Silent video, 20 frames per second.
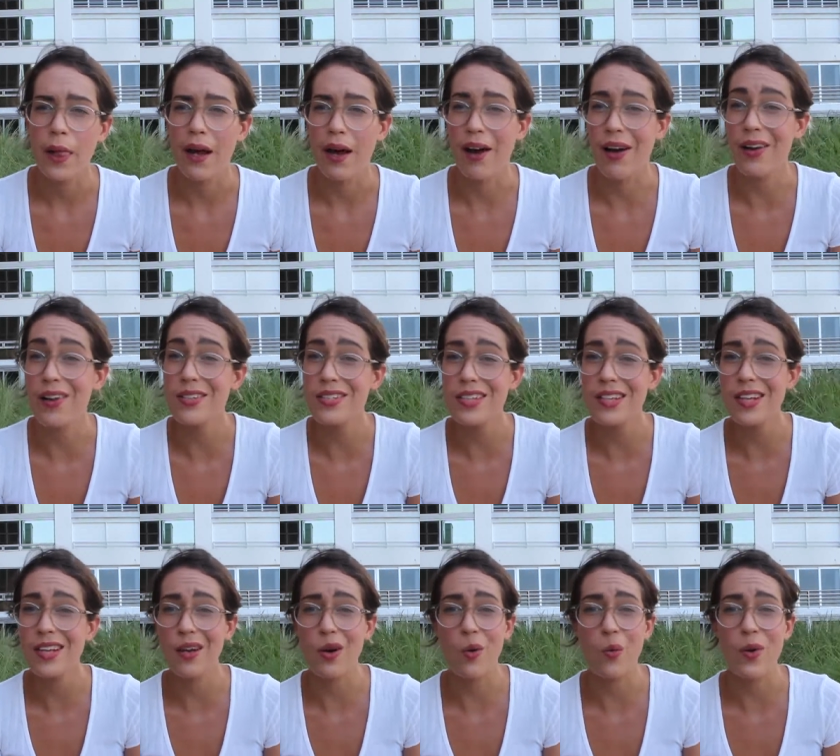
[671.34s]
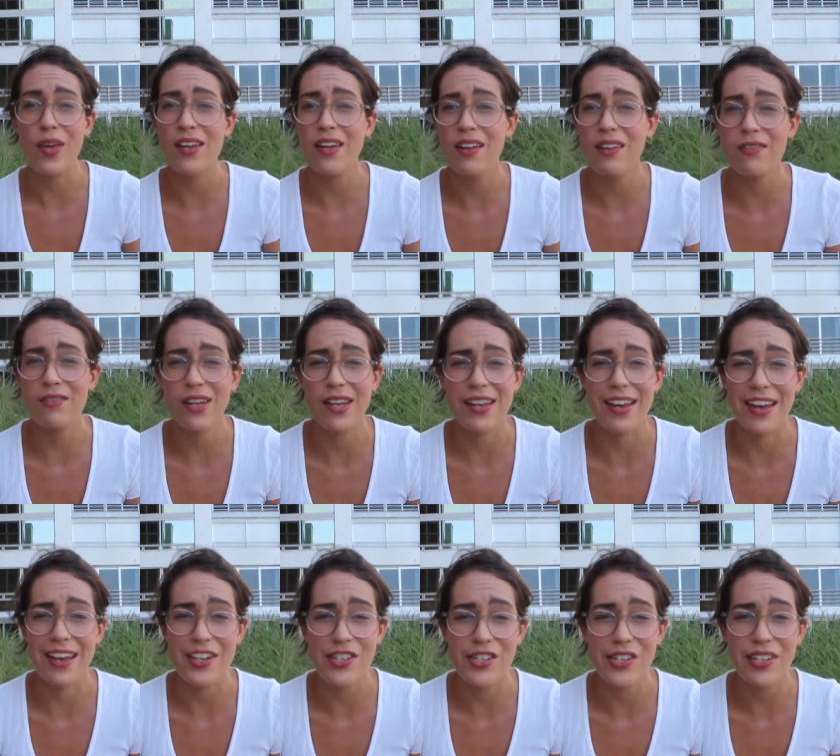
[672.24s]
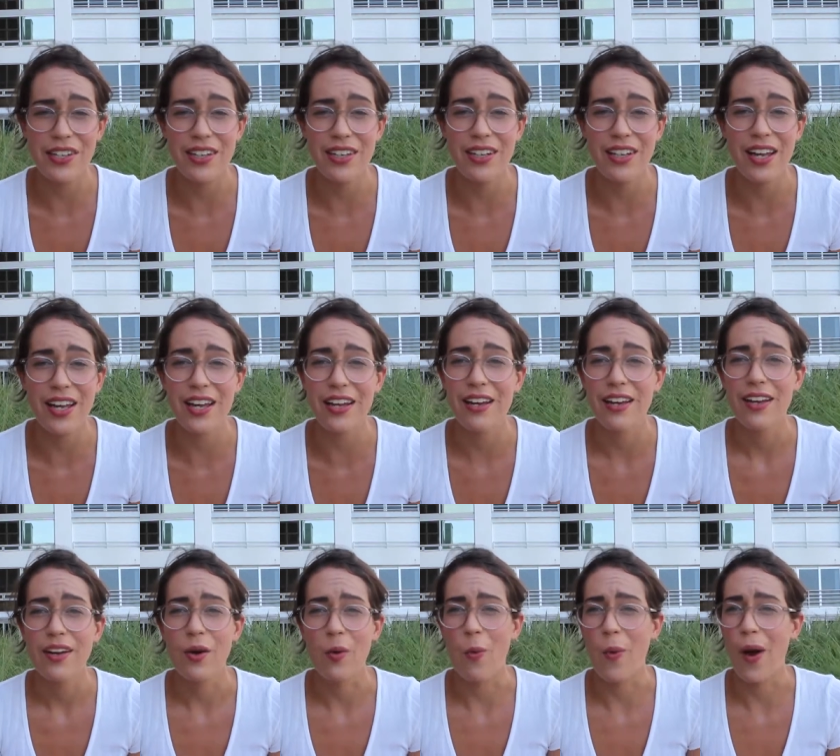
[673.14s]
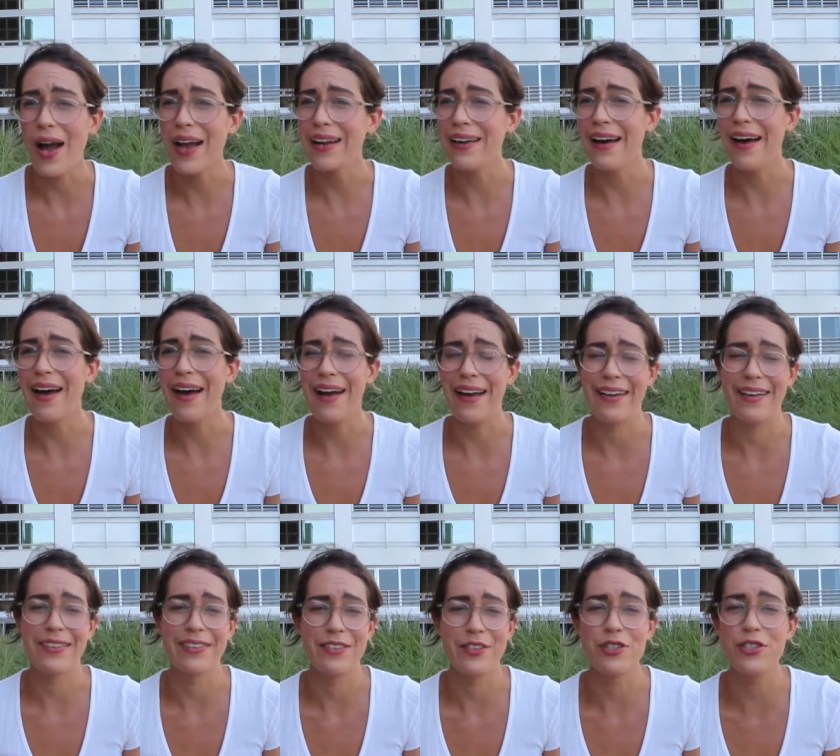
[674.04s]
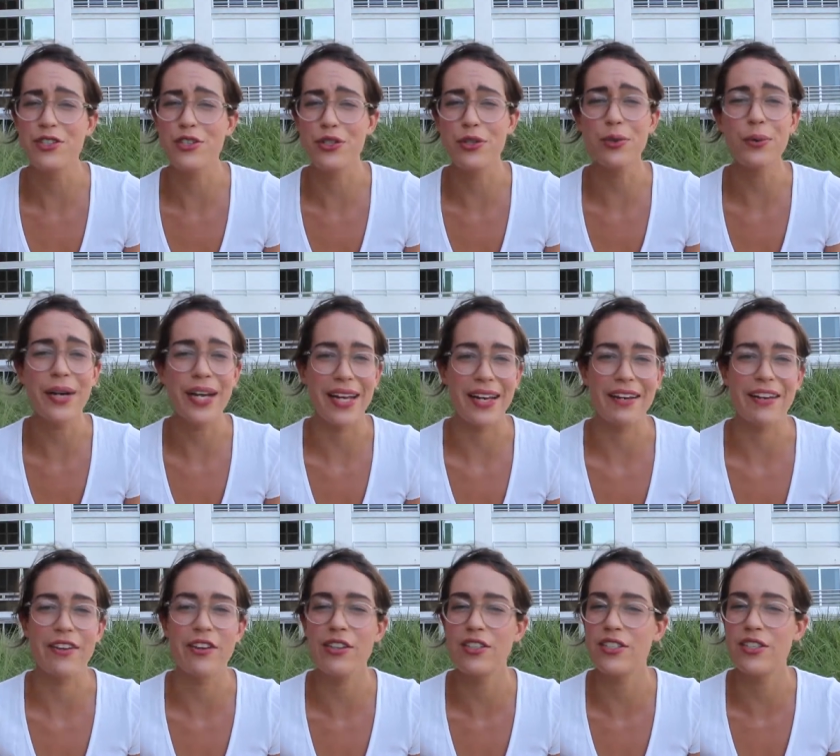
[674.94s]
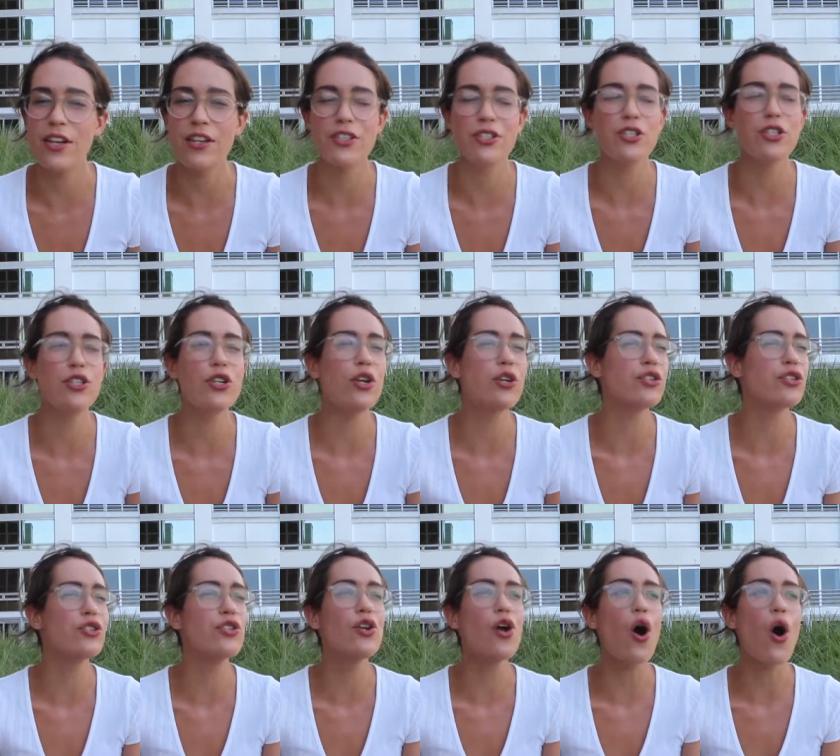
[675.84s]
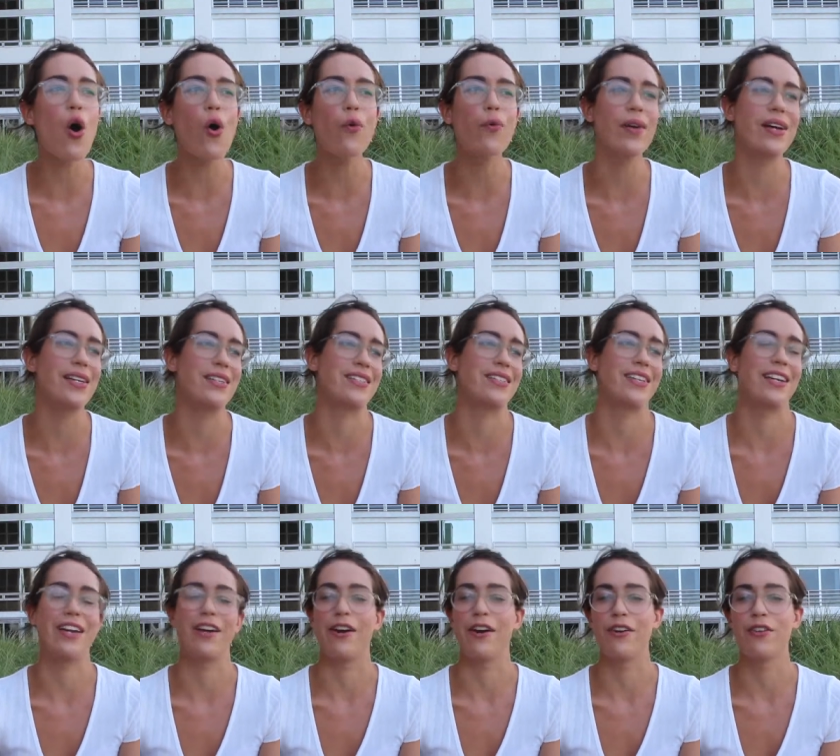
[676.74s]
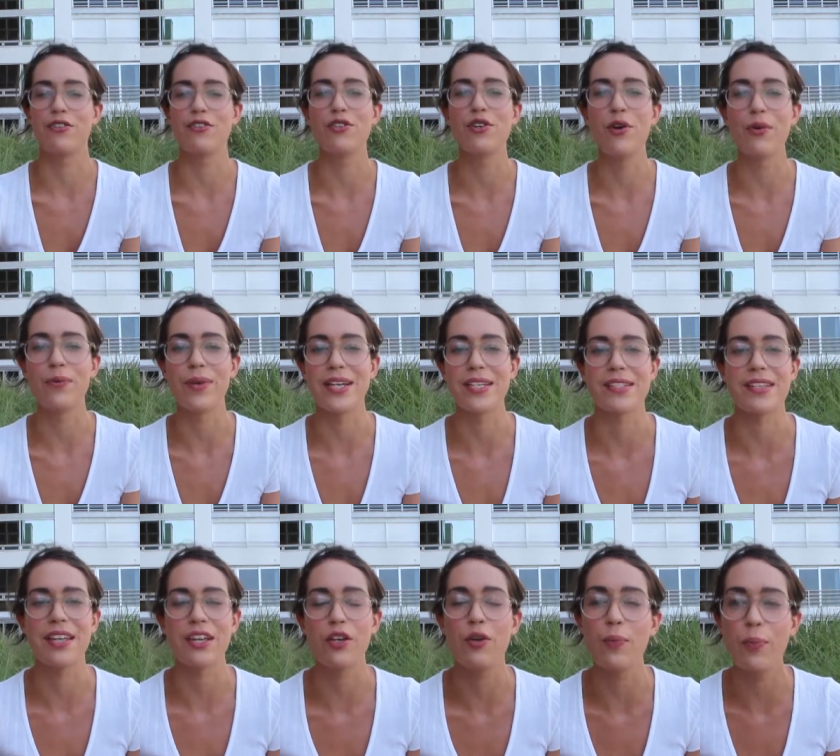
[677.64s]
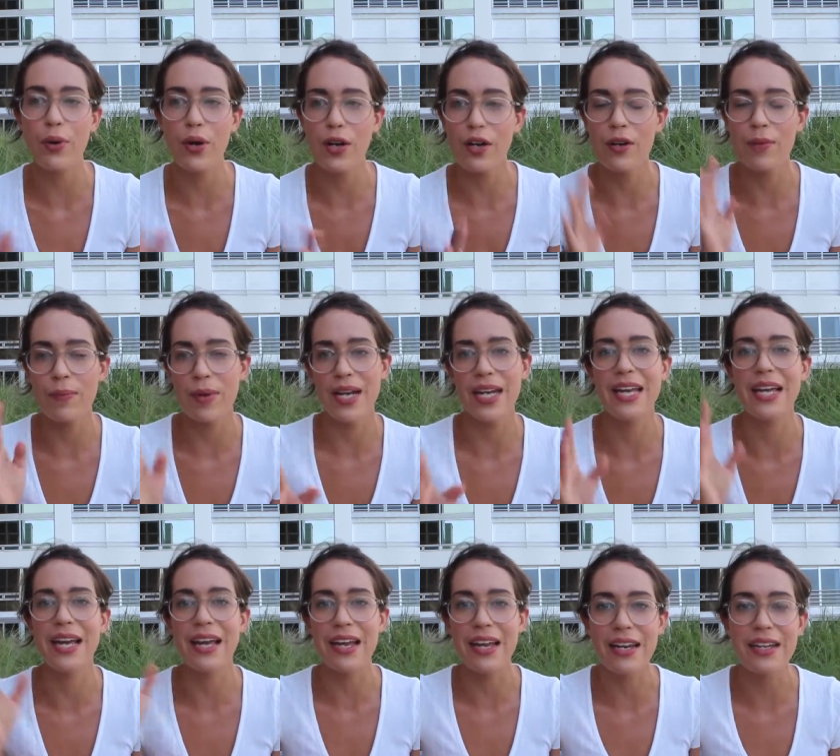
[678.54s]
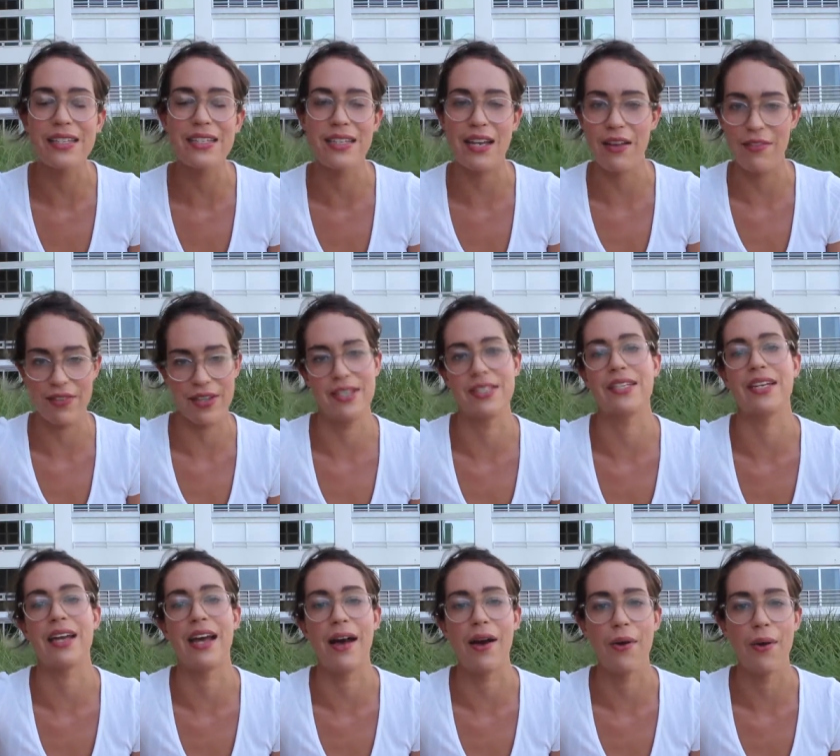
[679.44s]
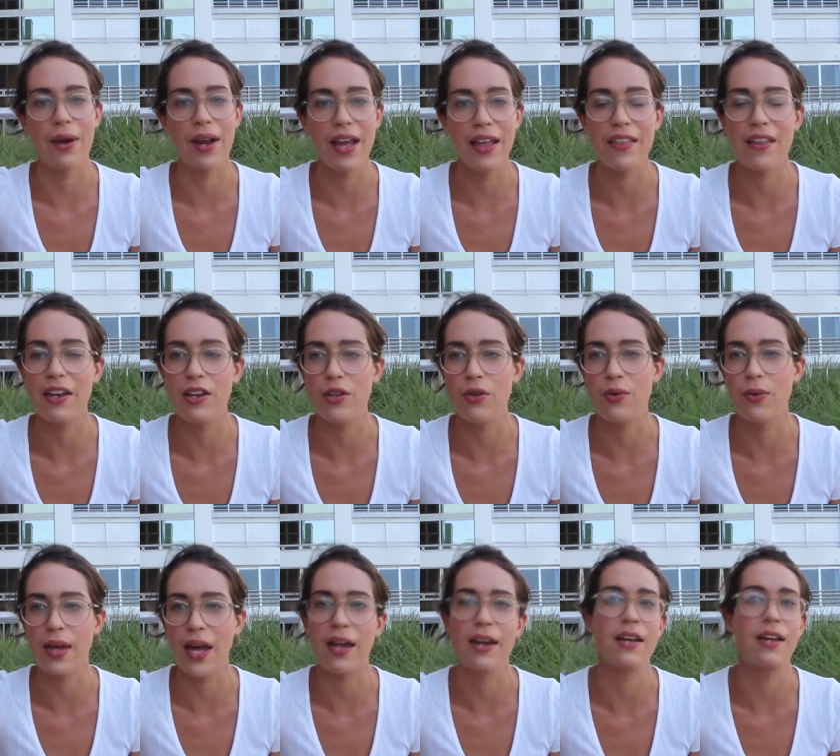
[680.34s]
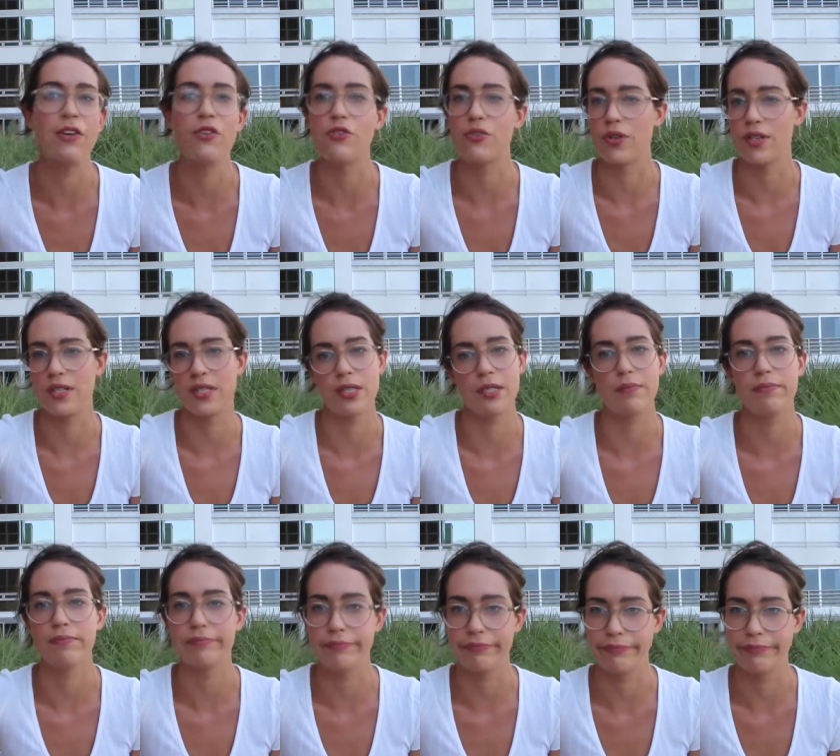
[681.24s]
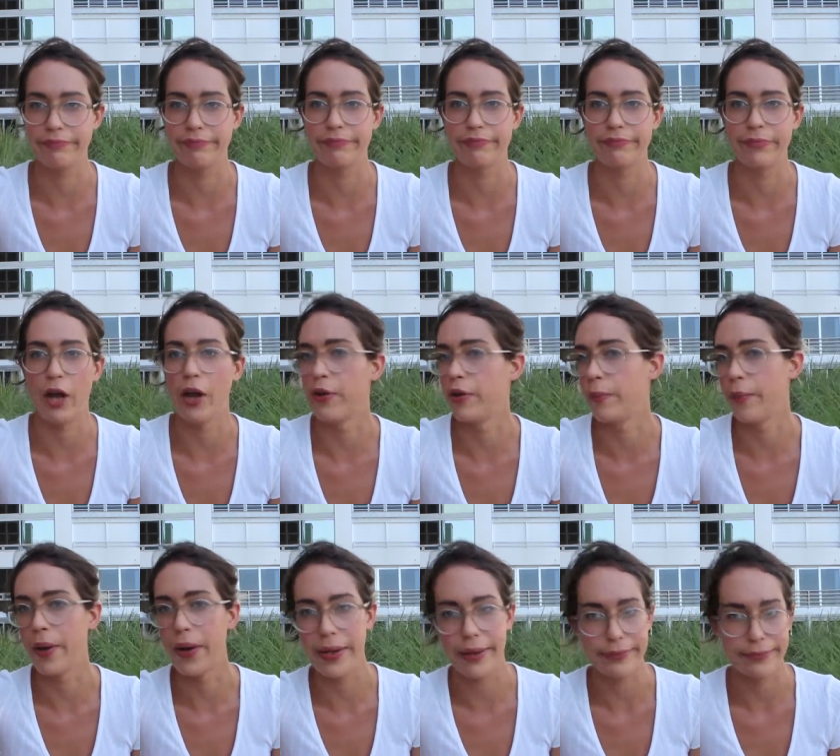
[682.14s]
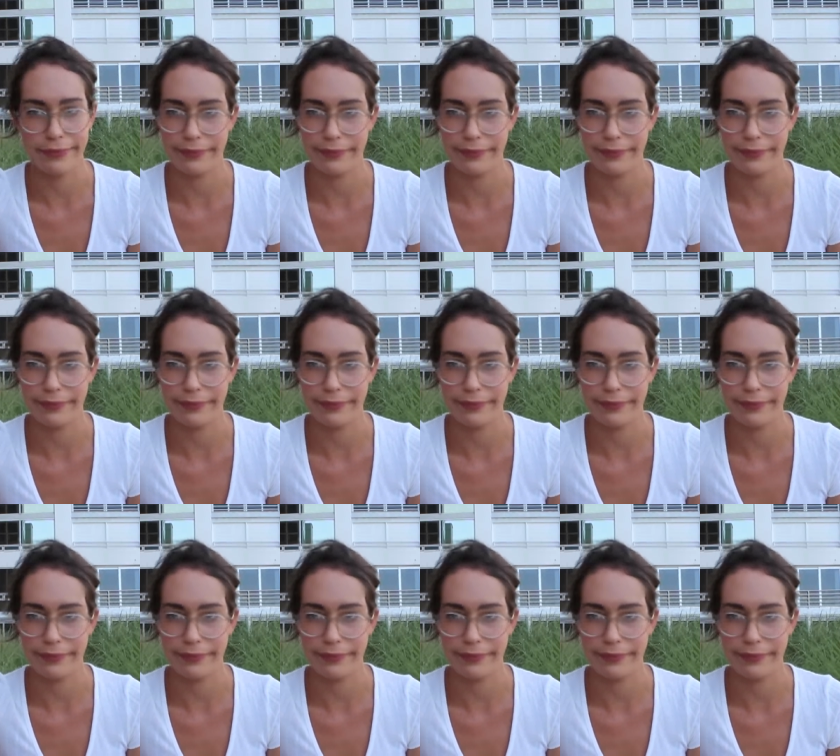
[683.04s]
honestly like a weekend vacation. Like, why not? Just do it. You, it's, there's, there's no risk here. There's no risk. Like, you put your money in a savings account and then you get interest on your money.